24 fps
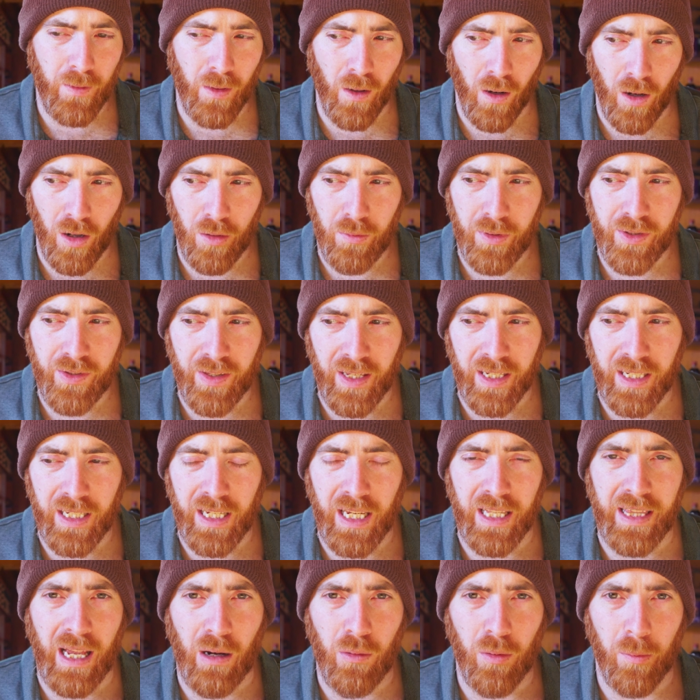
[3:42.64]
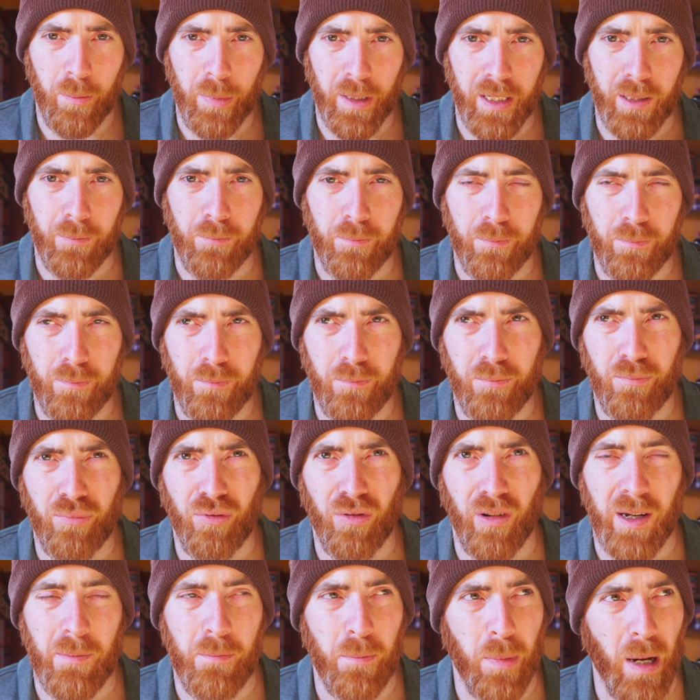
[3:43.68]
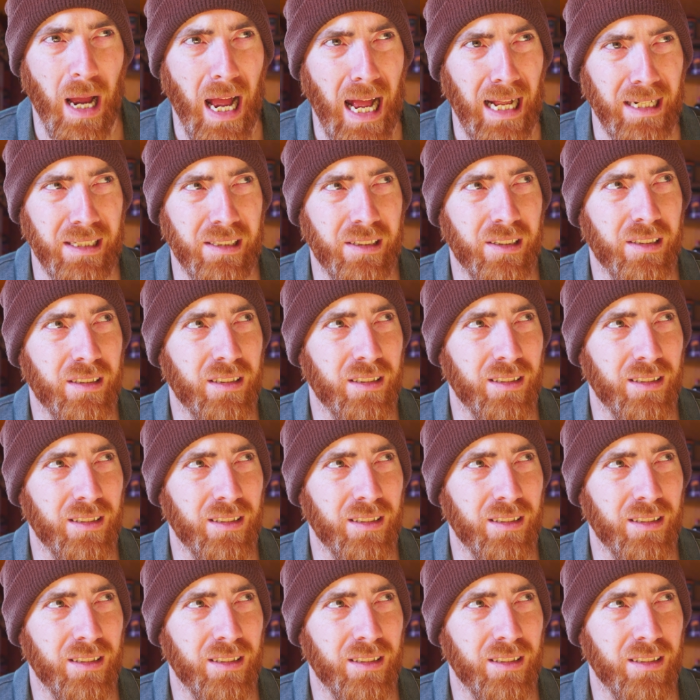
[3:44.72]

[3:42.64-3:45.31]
I was thinking that would be pretty bad,